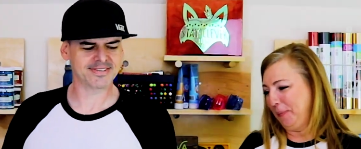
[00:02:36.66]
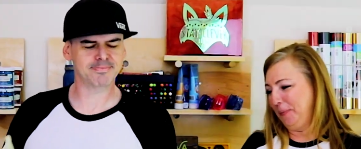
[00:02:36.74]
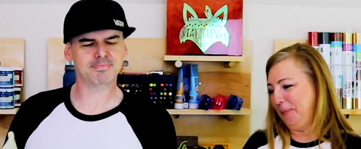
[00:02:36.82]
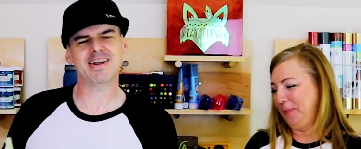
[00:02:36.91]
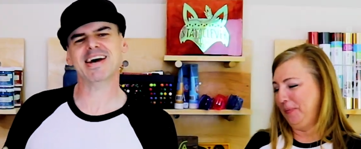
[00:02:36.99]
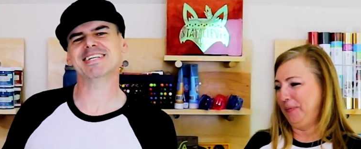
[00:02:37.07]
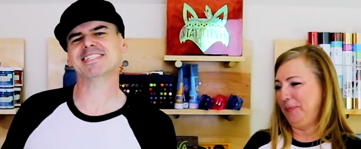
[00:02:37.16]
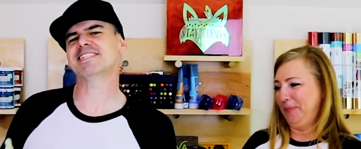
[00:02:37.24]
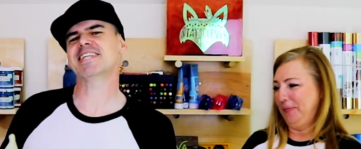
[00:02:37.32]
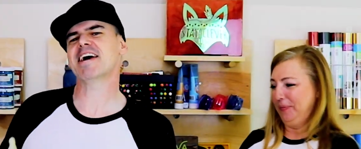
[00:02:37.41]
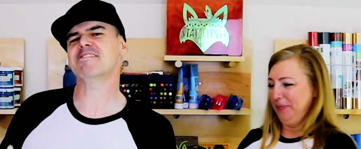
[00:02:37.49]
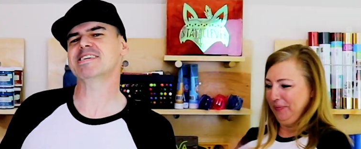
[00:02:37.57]
Speaker 1: Surprise, you
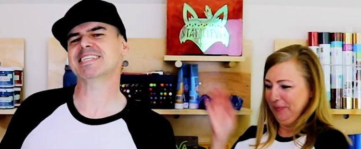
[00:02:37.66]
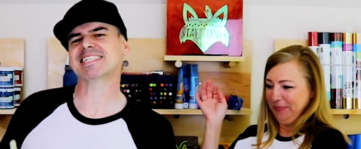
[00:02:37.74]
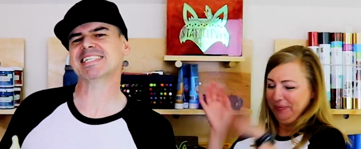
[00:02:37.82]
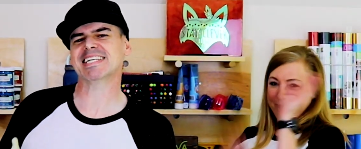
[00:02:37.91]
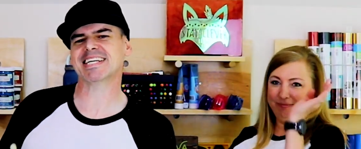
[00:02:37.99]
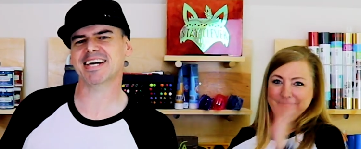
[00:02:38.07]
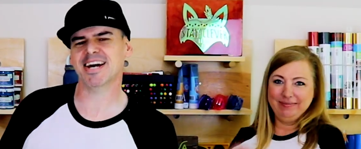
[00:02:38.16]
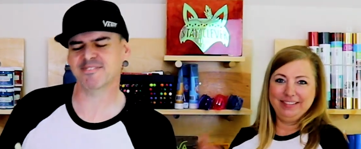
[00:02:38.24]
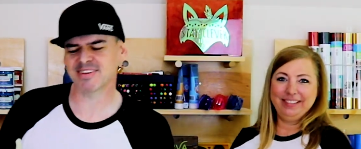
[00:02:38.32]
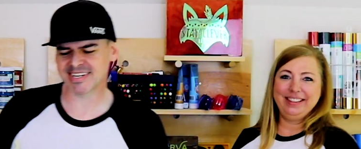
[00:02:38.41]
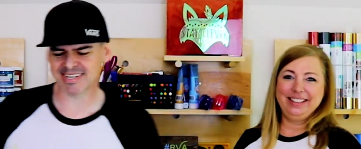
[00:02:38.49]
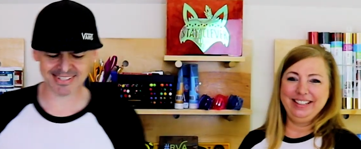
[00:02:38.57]
never see it
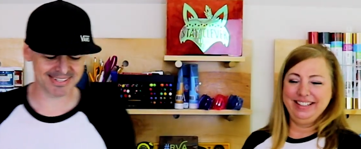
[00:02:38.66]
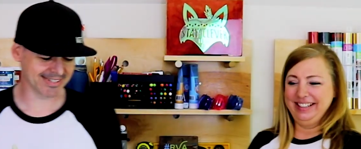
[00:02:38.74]
coming.